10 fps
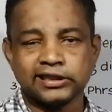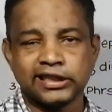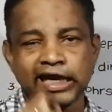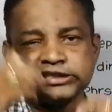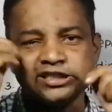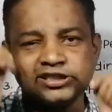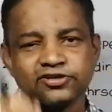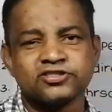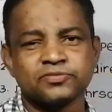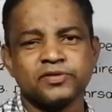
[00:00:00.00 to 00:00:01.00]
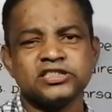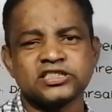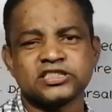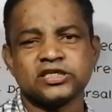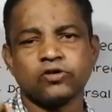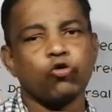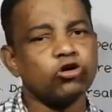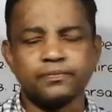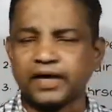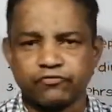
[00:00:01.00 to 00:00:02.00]
90 years means
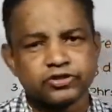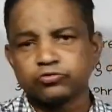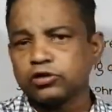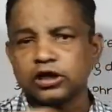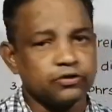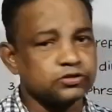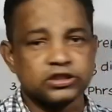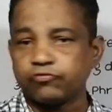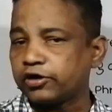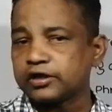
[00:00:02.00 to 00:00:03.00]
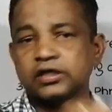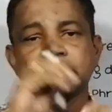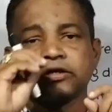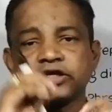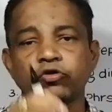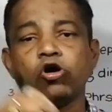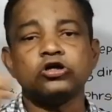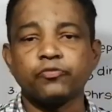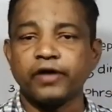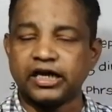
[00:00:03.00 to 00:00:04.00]
old man. We should not use the word
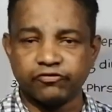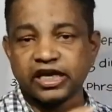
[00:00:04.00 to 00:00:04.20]
old man.